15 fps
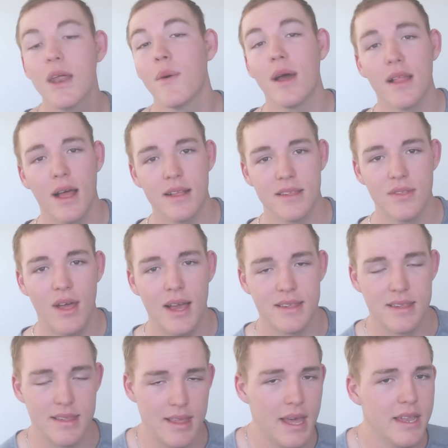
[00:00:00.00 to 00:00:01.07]
Anyway, lads and
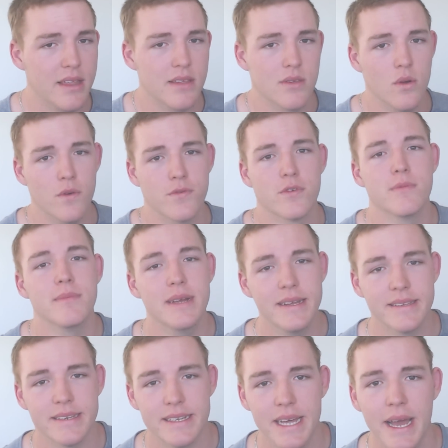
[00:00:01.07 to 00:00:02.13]
lasses, that is all from
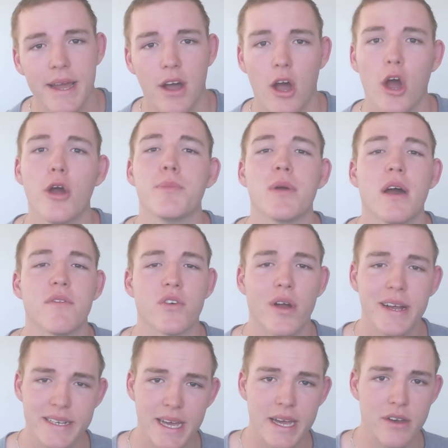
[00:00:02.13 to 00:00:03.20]
me today. I hope you have a
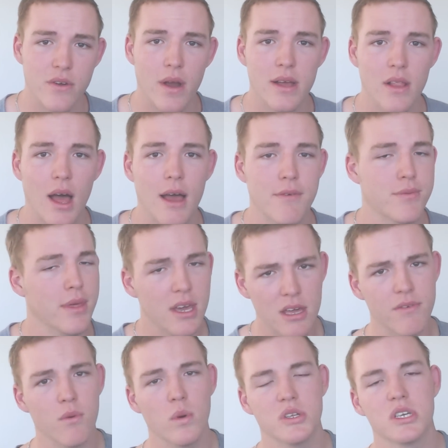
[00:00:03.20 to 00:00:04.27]
great day and a great life.
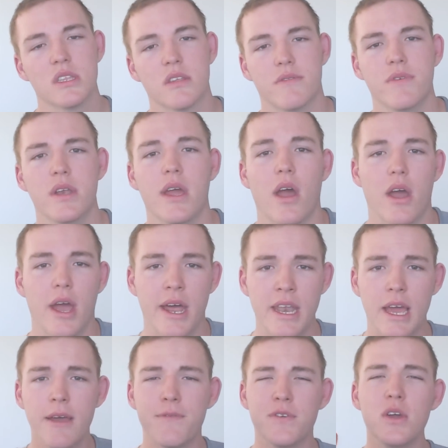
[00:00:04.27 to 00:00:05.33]
Thank you for watching this video. And
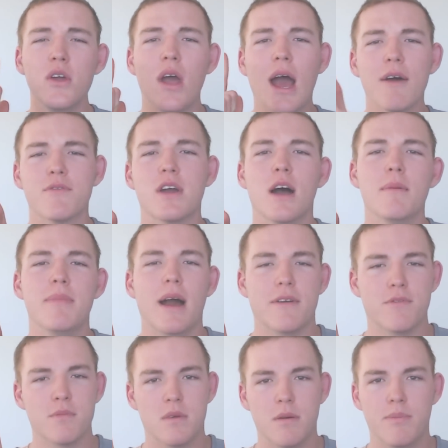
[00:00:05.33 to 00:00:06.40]
if you have come
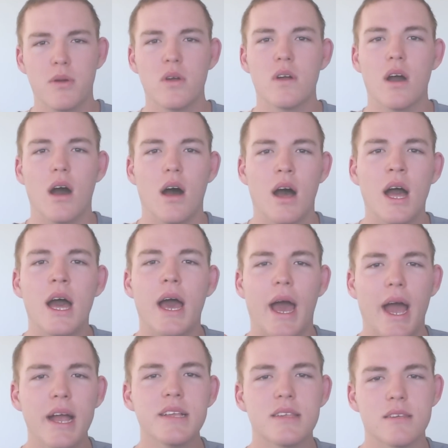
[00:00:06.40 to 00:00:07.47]
back from Kapooka
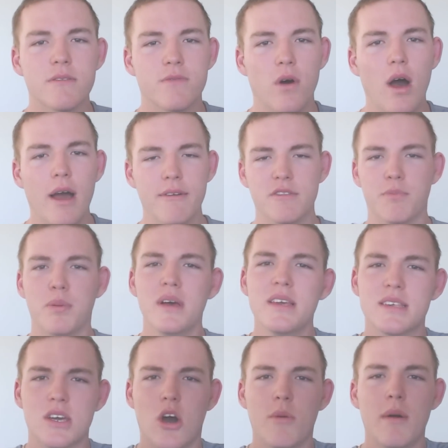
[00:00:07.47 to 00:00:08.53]
and survived.
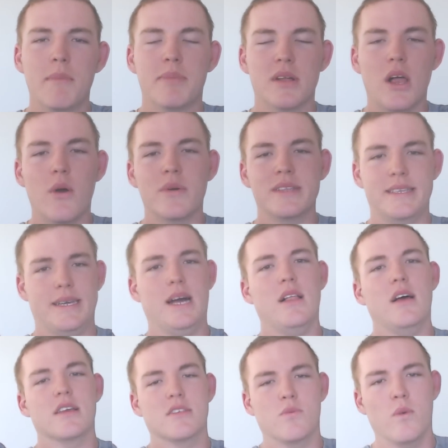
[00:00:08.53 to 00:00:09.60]
Please comment below and
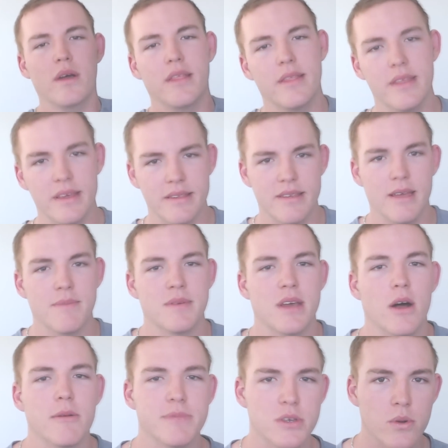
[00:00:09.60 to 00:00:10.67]
tell us whether these tips
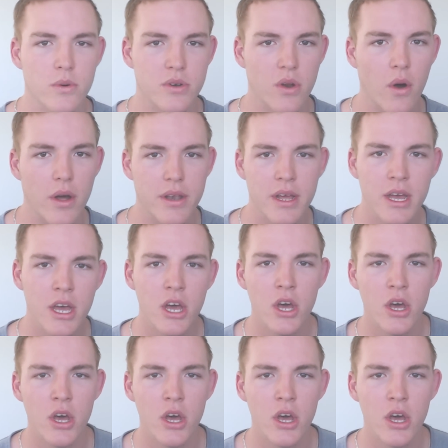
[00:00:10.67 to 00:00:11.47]
helped you or not,